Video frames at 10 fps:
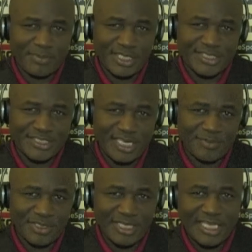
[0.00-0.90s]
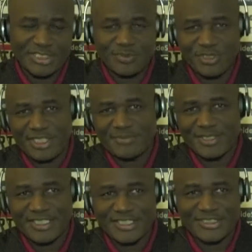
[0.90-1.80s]
pick segment last week
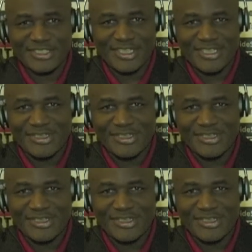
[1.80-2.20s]
because